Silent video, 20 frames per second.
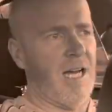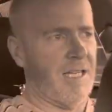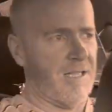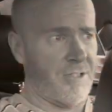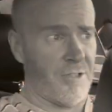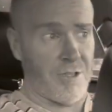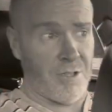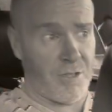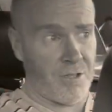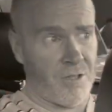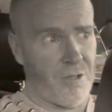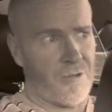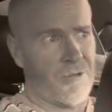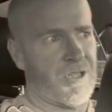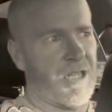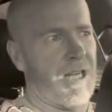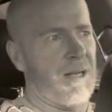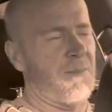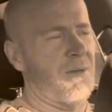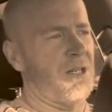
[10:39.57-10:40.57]
during those
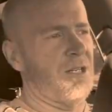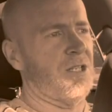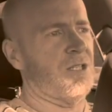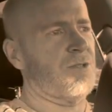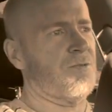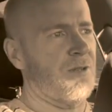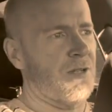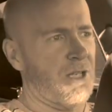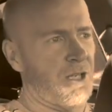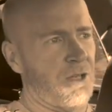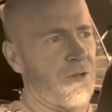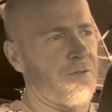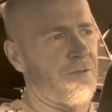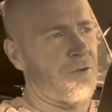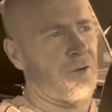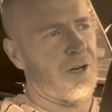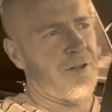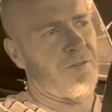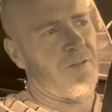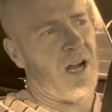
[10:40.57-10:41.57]
same years where the
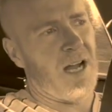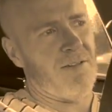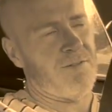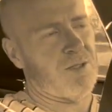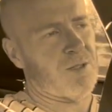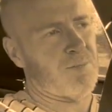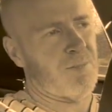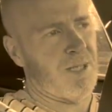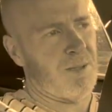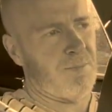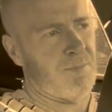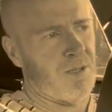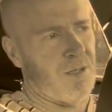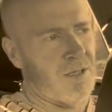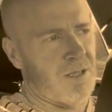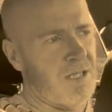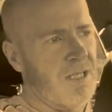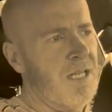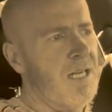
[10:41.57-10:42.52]
Q45 was being built.